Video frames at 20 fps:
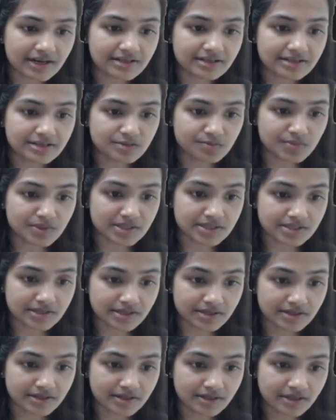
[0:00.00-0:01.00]
this
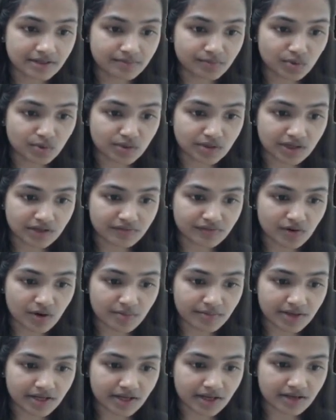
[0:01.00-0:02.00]
pz, they both are
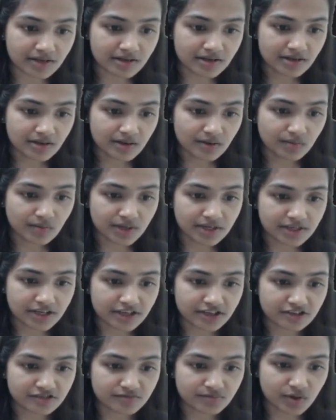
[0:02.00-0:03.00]
forming a, what
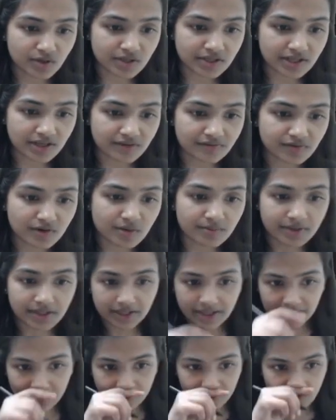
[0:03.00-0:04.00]
kind of bond they are forming?
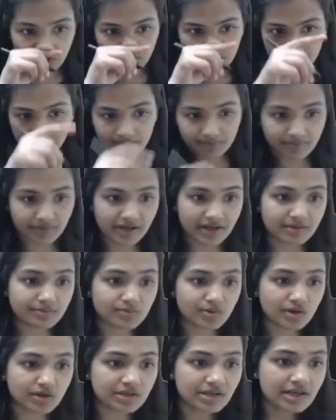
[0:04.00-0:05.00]
They are forming a pi
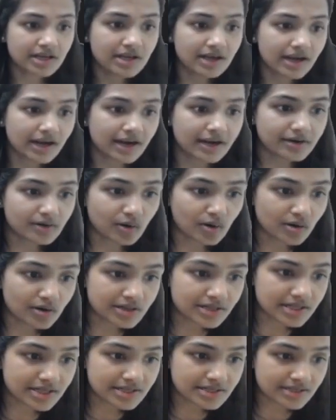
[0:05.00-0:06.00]
bond, and
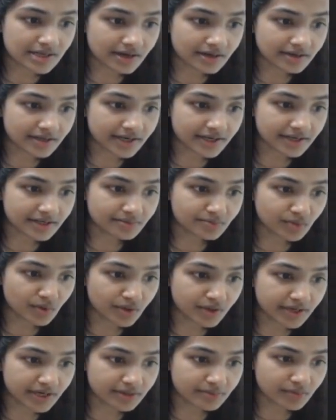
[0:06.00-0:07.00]
all these are
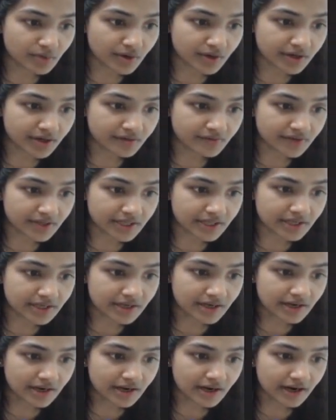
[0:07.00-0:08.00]
get bonded with the
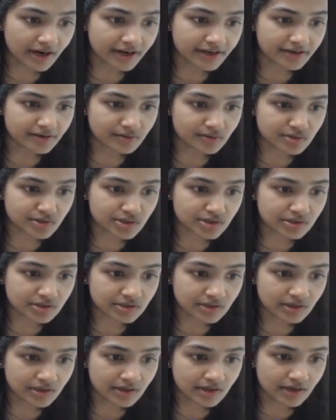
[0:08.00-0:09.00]

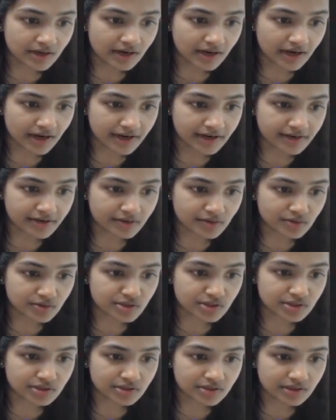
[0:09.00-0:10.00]
hydrogen,
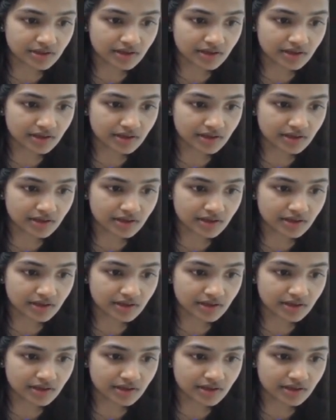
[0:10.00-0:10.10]
hydrogen,